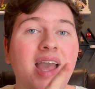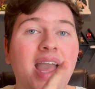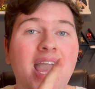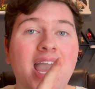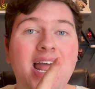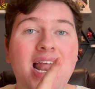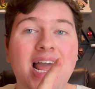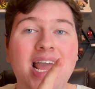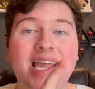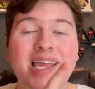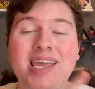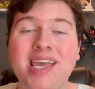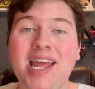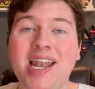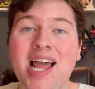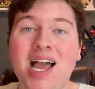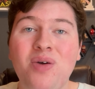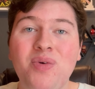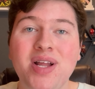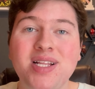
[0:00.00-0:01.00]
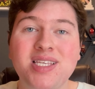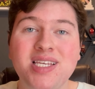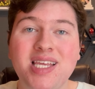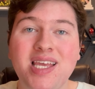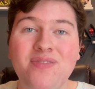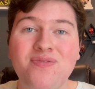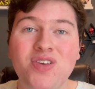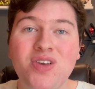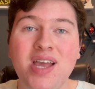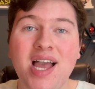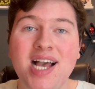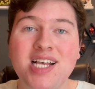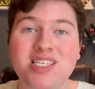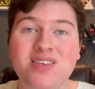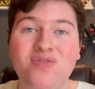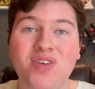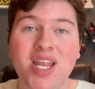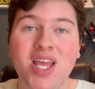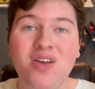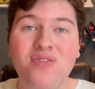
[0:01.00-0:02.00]
And I cannot wait to give you guys
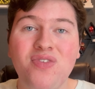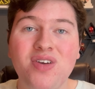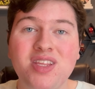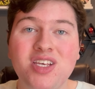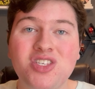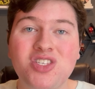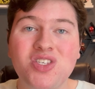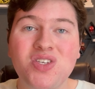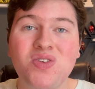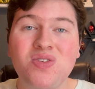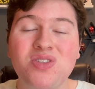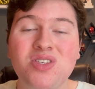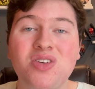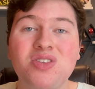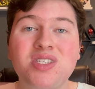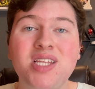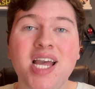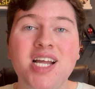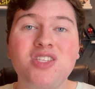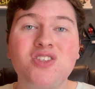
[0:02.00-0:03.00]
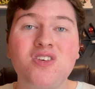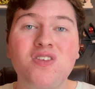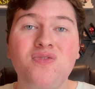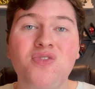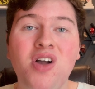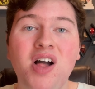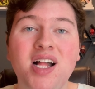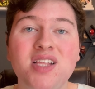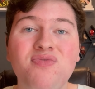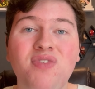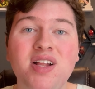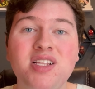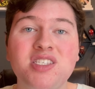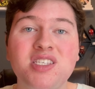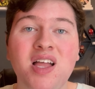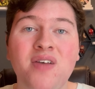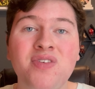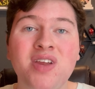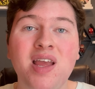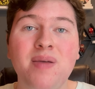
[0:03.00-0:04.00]
a video for this soon. So stay tuned for all that fun
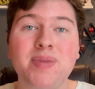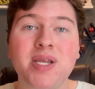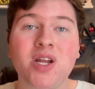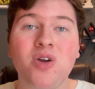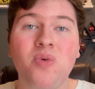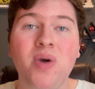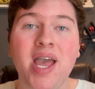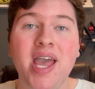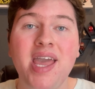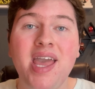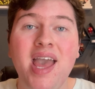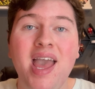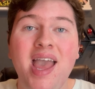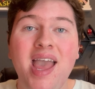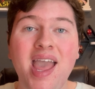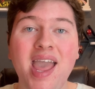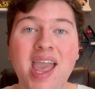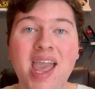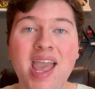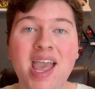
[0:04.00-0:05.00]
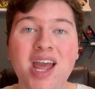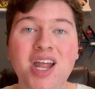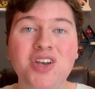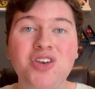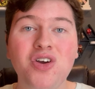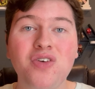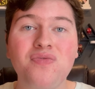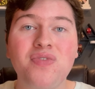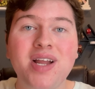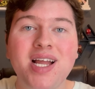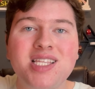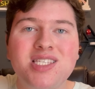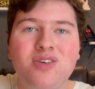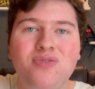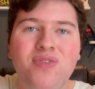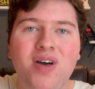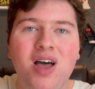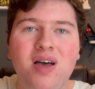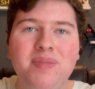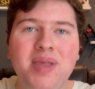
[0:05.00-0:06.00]
stuff coming your way. And don't forget to
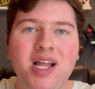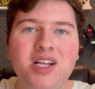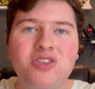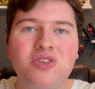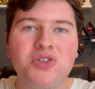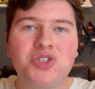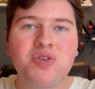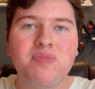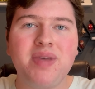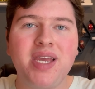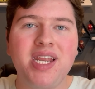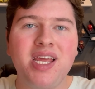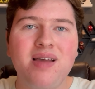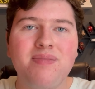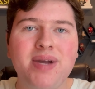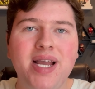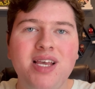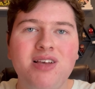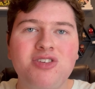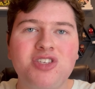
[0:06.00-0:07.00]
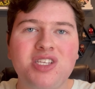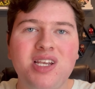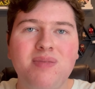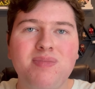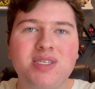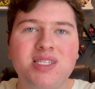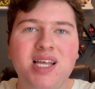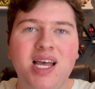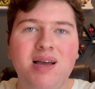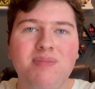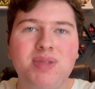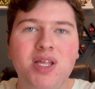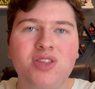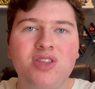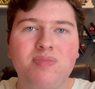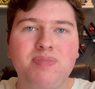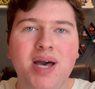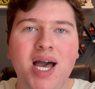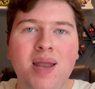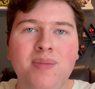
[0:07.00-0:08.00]
follow me on social media. My username is down below at
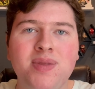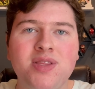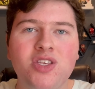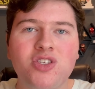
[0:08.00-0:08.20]
the bottom of the